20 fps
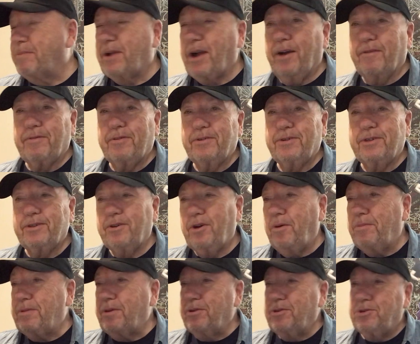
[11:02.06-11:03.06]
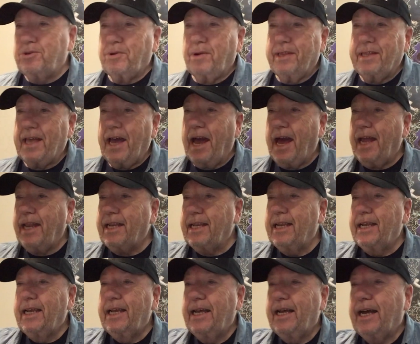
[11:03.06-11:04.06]
covers. Hope you enjoyed that.
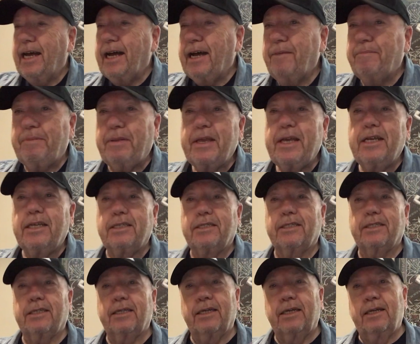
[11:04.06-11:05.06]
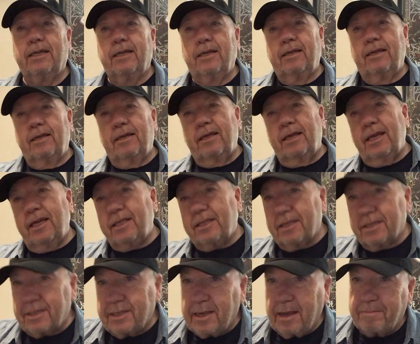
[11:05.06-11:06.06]
Please hit the
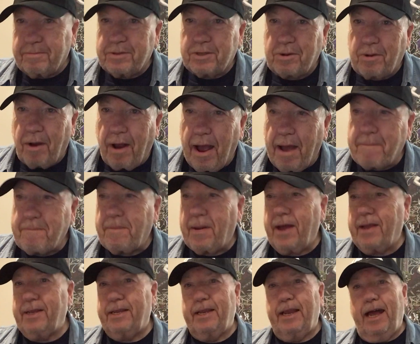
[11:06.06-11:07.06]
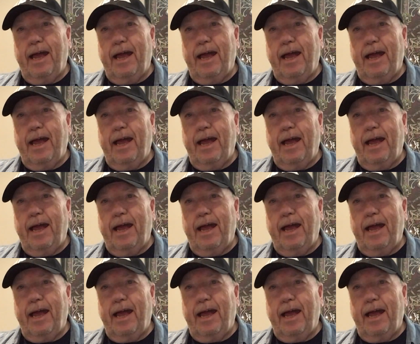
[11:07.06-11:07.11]
subscribe button.